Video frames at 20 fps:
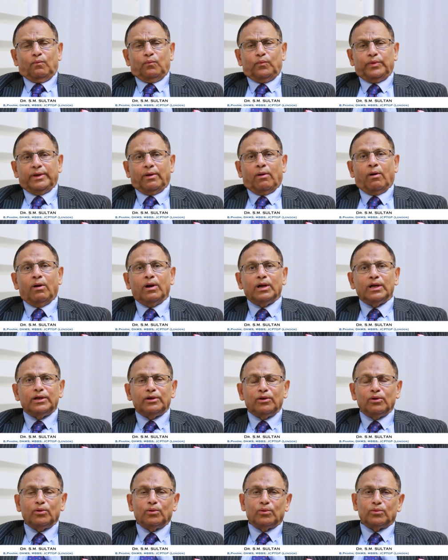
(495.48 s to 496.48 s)
we all
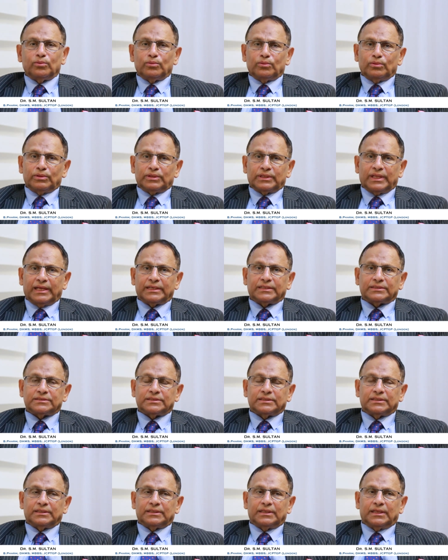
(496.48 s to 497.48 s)
know that